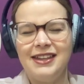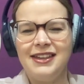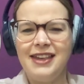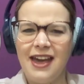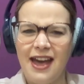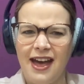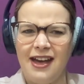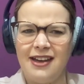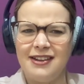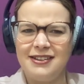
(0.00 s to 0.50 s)

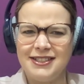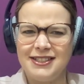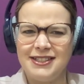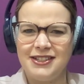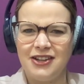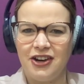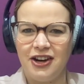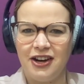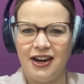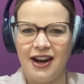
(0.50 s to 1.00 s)
Yeah,
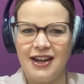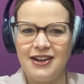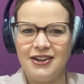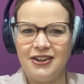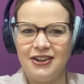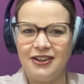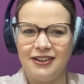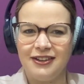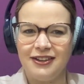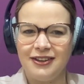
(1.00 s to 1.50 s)
so I
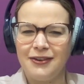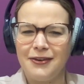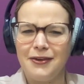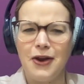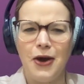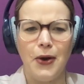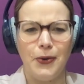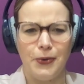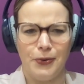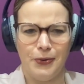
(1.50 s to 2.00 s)
don't
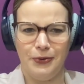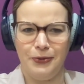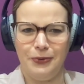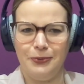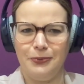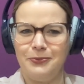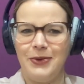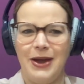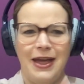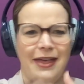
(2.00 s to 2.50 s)
know
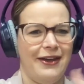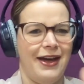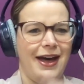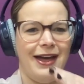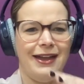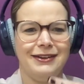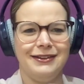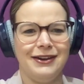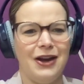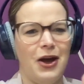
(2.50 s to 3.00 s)
where
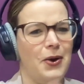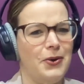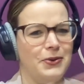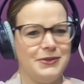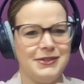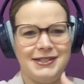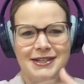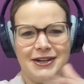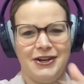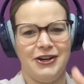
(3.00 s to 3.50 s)
that whole
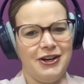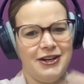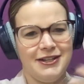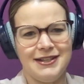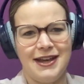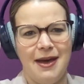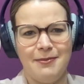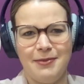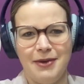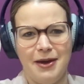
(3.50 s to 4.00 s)

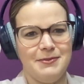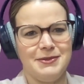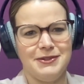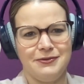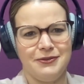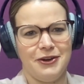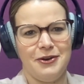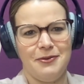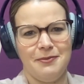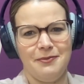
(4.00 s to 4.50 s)
stereotype comes
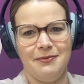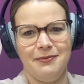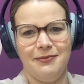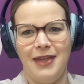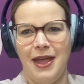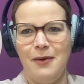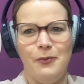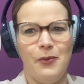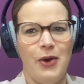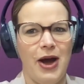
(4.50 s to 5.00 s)
from
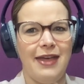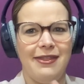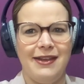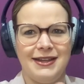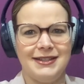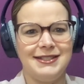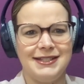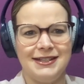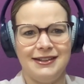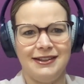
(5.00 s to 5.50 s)
and why
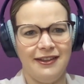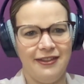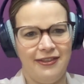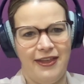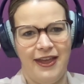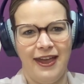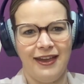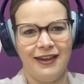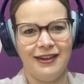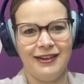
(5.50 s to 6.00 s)
that's still a
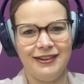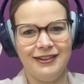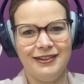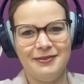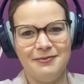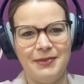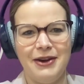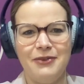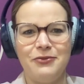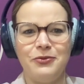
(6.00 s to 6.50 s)
thing.
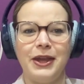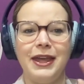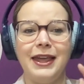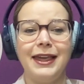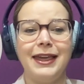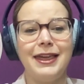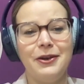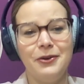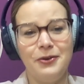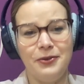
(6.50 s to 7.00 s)
But if we can
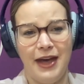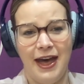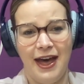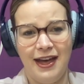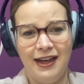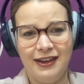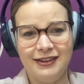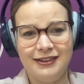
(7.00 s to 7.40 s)
kill that,